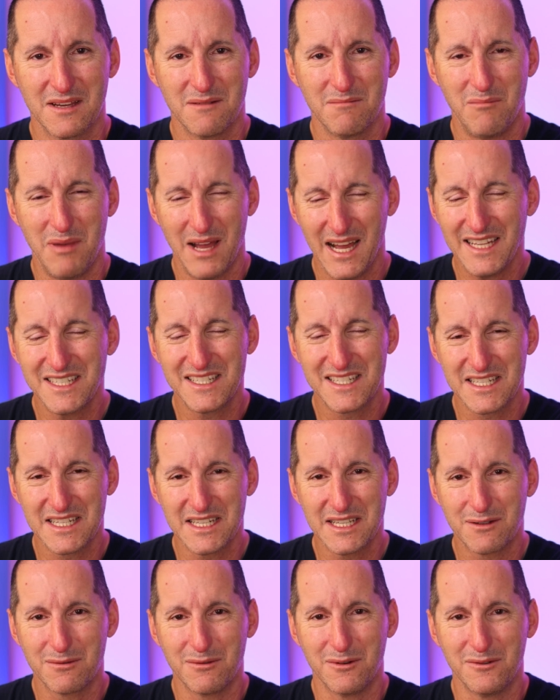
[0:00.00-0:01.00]
Bad
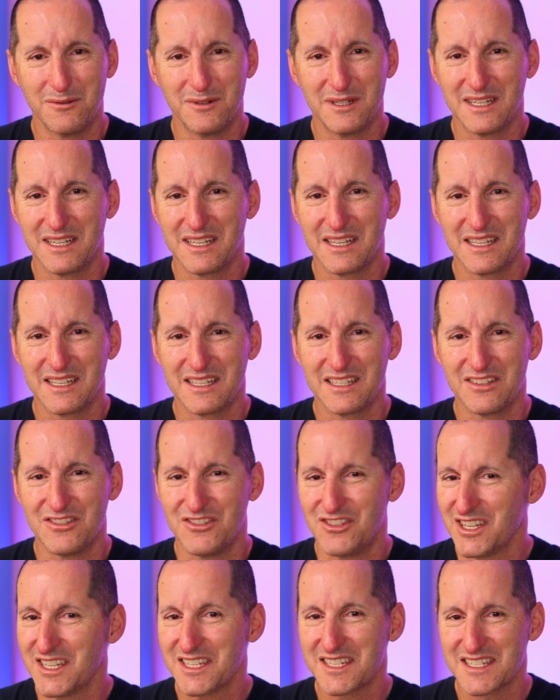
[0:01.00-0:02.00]
sequel
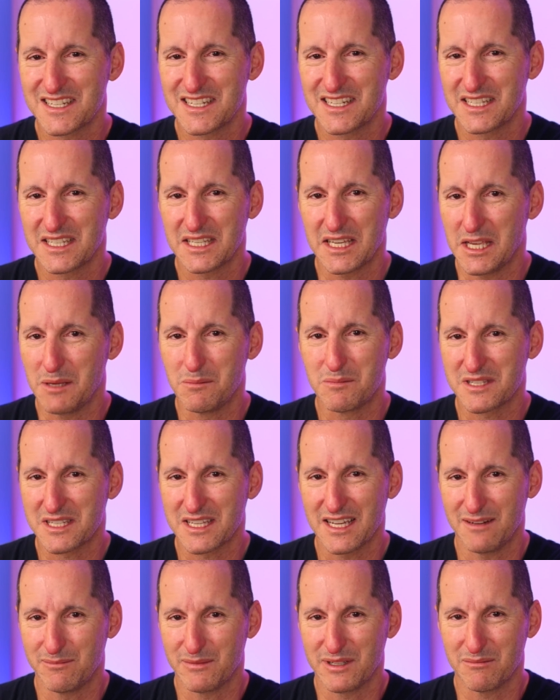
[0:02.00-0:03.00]
just keeps
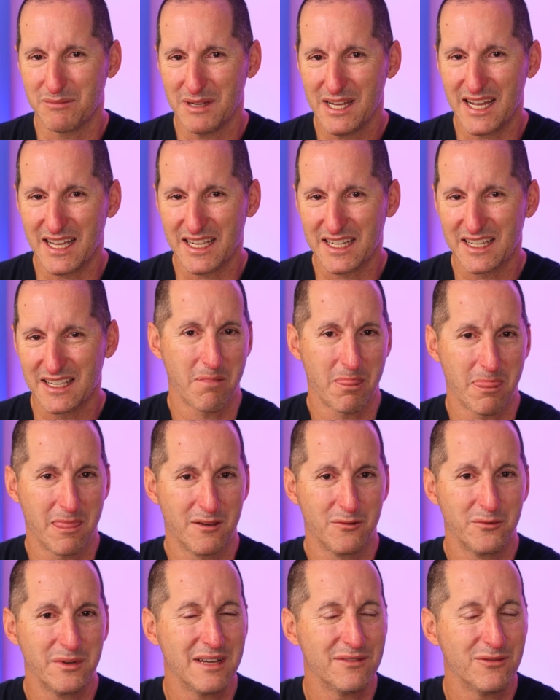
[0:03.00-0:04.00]
coming back.
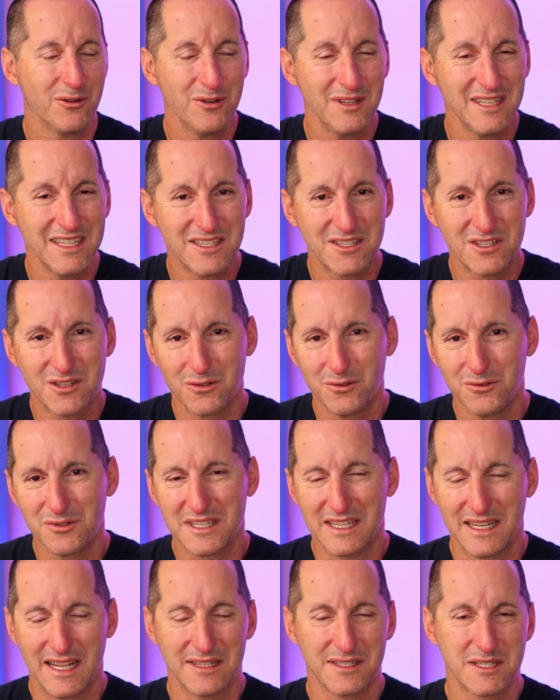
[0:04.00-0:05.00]
We have all these
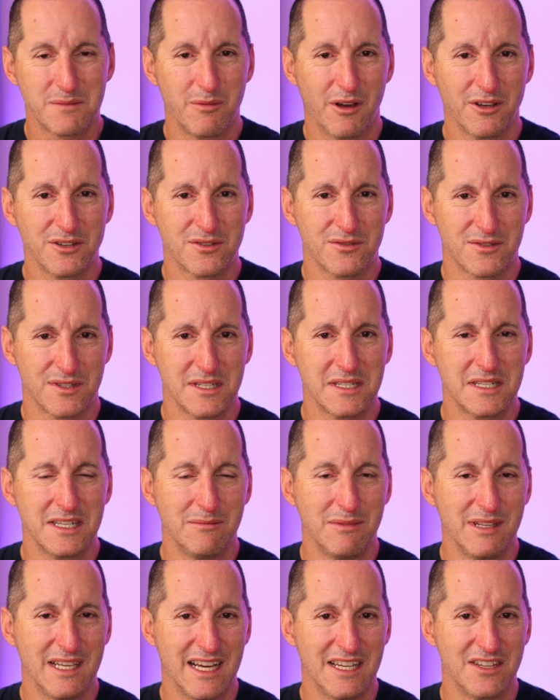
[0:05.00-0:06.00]
tools at our disposal as
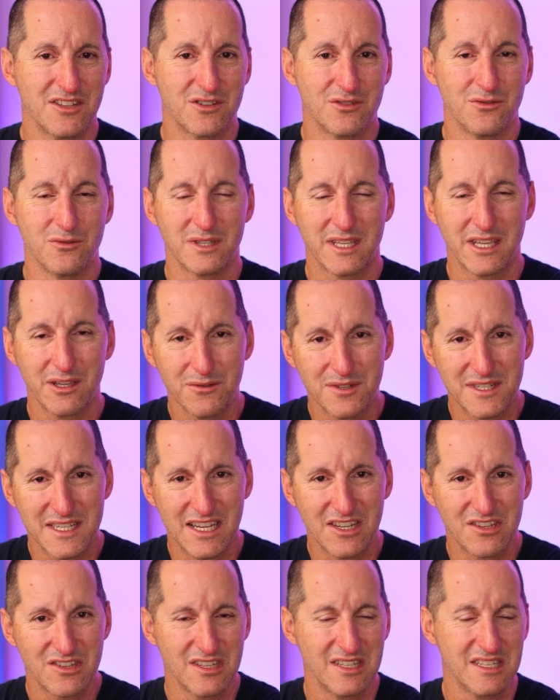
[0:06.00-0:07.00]
DBAs to kill
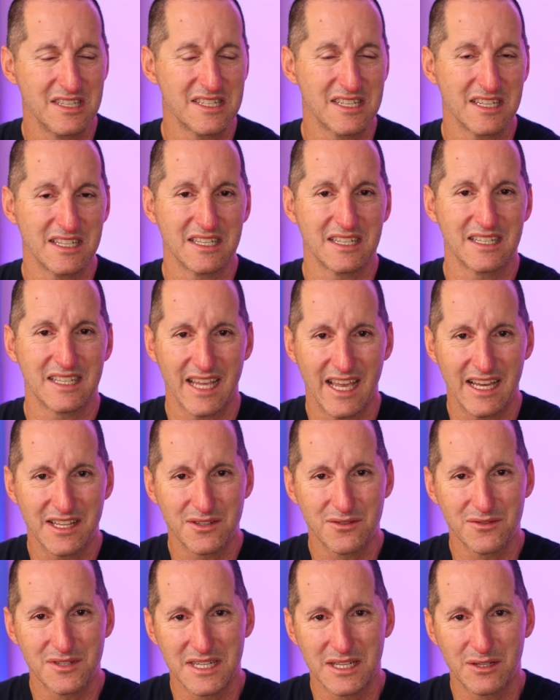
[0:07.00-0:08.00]
sessions and
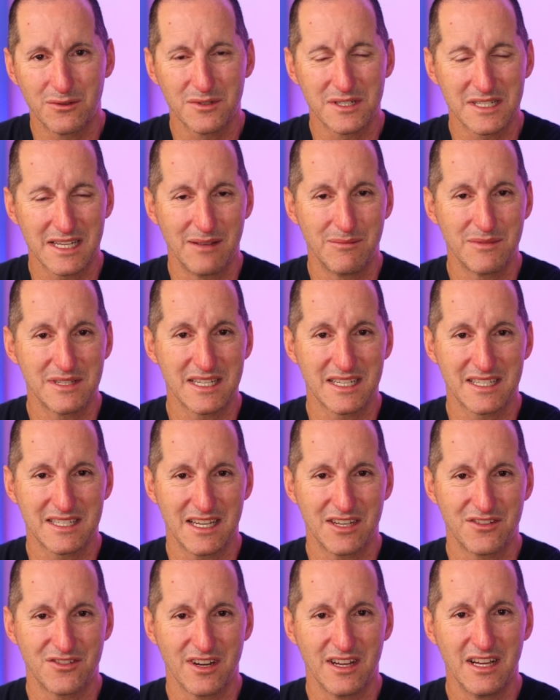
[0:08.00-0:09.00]
cancel SQL statements,
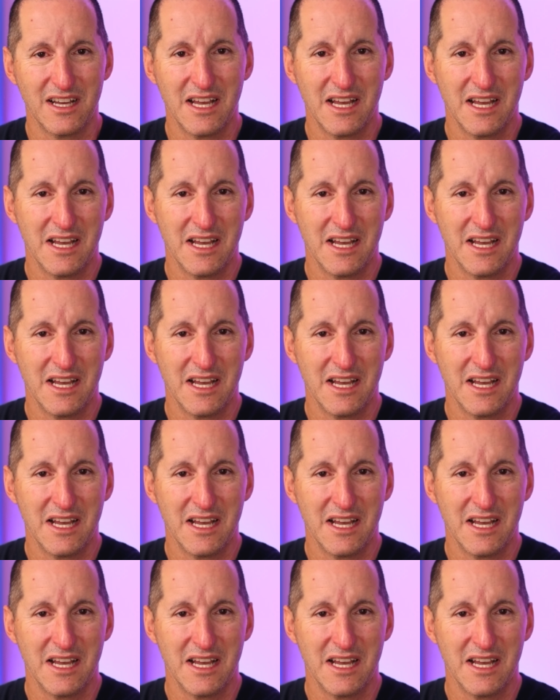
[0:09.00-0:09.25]
etc.